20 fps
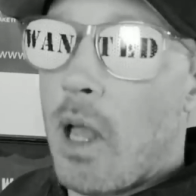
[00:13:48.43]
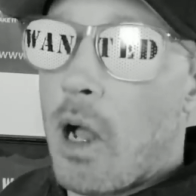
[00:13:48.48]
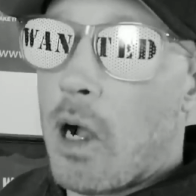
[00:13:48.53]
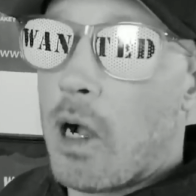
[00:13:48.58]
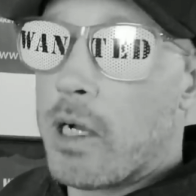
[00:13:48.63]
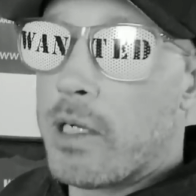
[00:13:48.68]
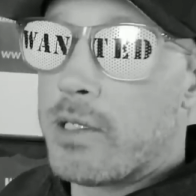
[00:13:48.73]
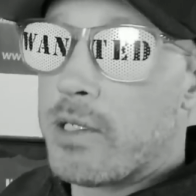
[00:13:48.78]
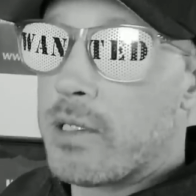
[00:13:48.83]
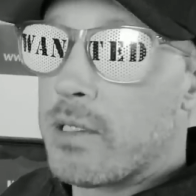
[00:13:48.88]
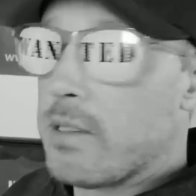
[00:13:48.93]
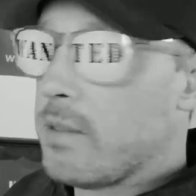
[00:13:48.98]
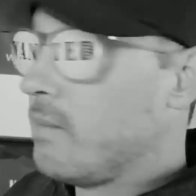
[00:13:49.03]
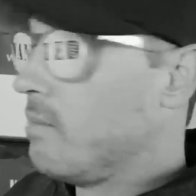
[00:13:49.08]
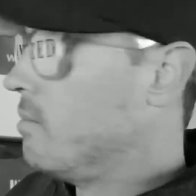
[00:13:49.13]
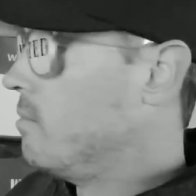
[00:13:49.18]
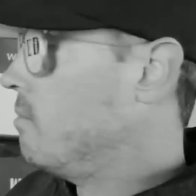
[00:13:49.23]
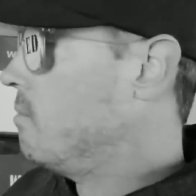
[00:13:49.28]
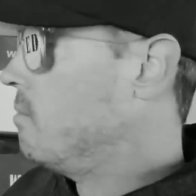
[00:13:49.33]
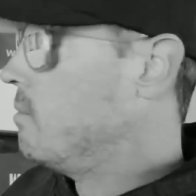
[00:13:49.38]
lost,
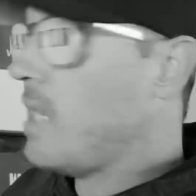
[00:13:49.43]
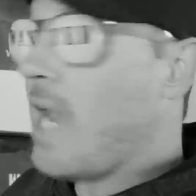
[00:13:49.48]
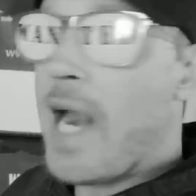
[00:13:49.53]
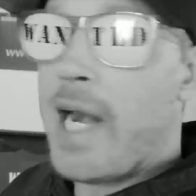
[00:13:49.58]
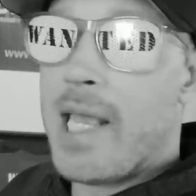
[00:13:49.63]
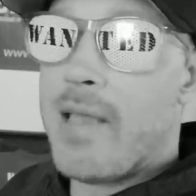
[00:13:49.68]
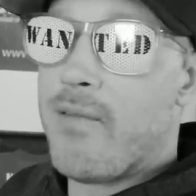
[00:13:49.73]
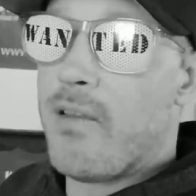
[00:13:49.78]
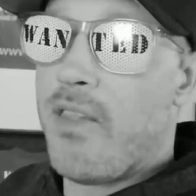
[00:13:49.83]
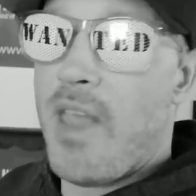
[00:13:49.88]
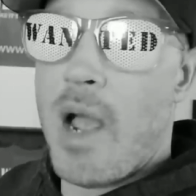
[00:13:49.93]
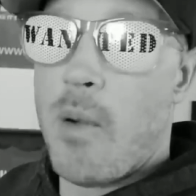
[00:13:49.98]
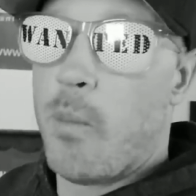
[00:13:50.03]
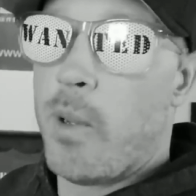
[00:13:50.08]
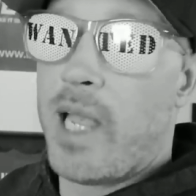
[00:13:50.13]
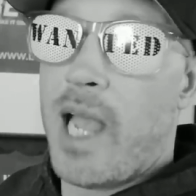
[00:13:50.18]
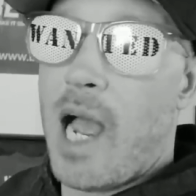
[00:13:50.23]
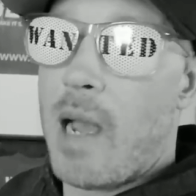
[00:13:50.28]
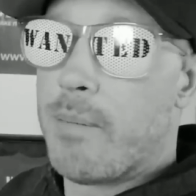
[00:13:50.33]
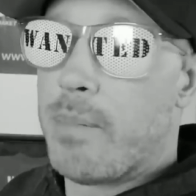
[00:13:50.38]
not even that
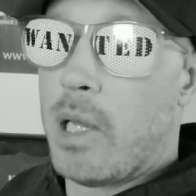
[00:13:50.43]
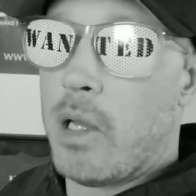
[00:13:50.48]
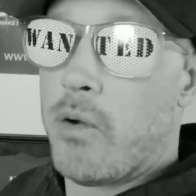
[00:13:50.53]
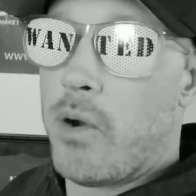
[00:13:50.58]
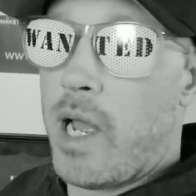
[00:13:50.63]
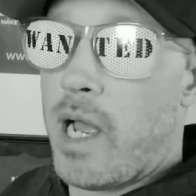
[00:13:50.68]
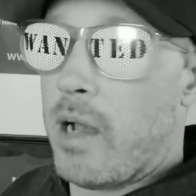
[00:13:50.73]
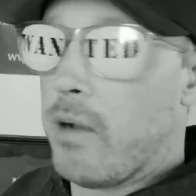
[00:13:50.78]
we got blown